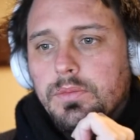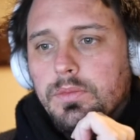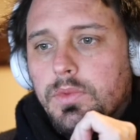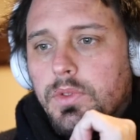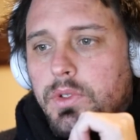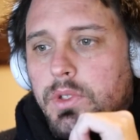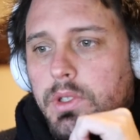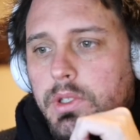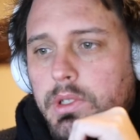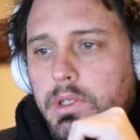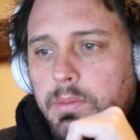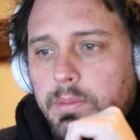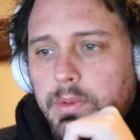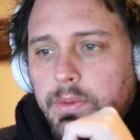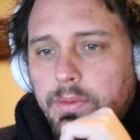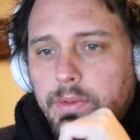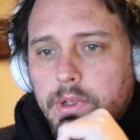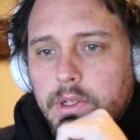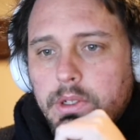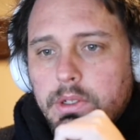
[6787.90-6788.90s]
So this
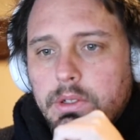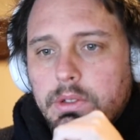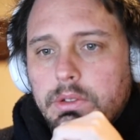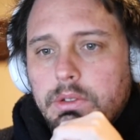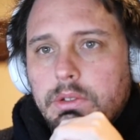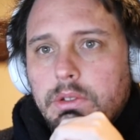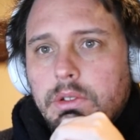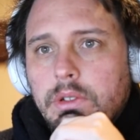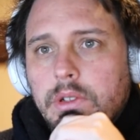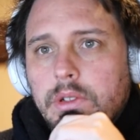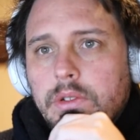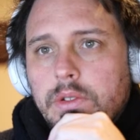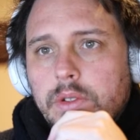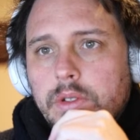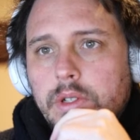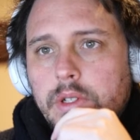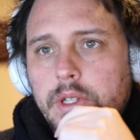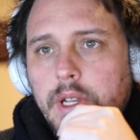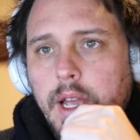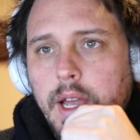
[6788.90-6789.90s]
simplifies. Okay, so it's
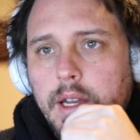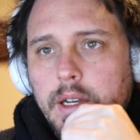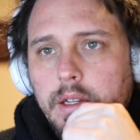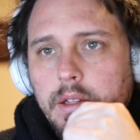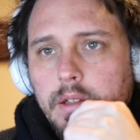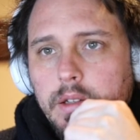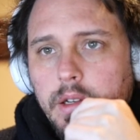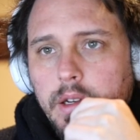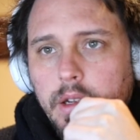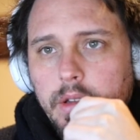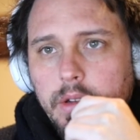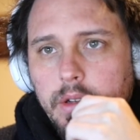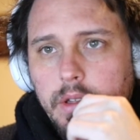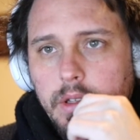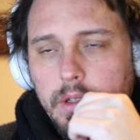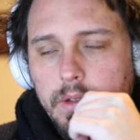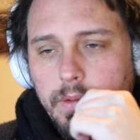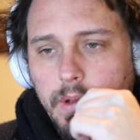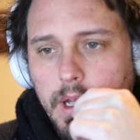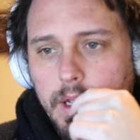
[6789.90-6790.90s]
just adding together
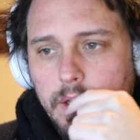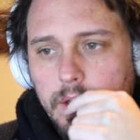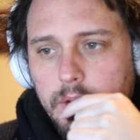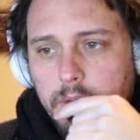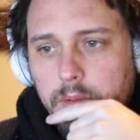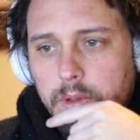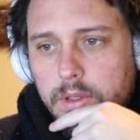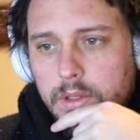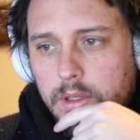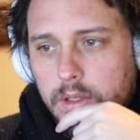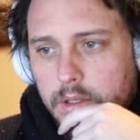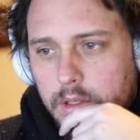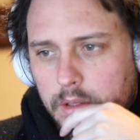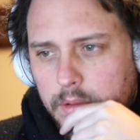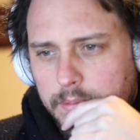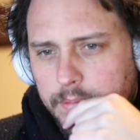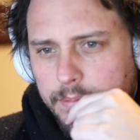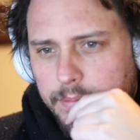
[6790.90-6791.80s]
these values basically.